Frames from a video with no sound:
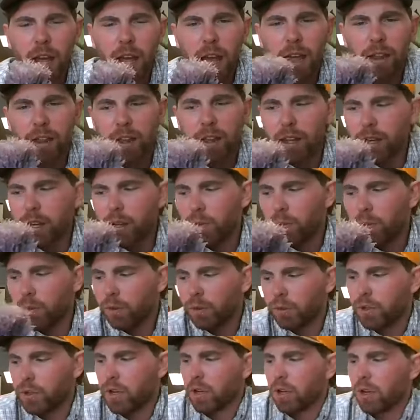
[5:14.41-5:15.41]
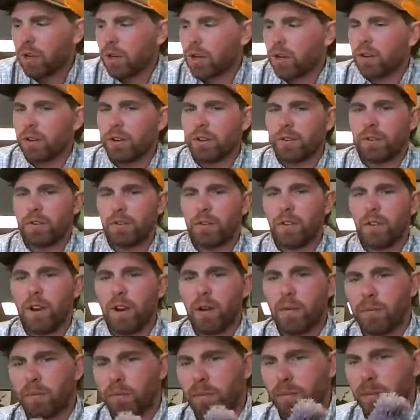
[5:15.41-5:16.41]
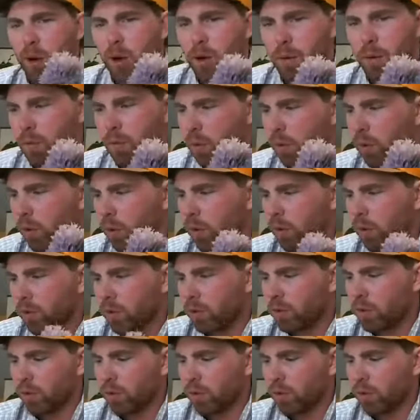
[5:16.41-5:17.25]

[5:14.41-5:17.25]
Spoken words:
and then it will turn from purple